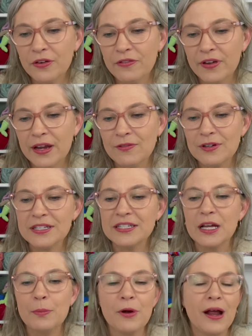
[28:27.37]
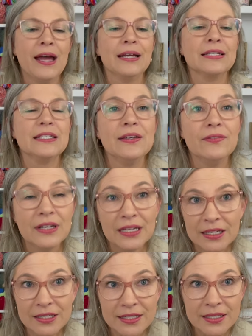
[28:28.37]
favorite summer
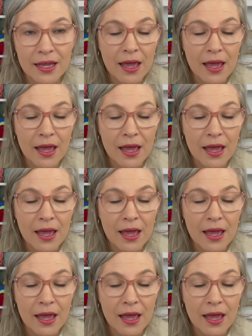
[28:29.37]
activities?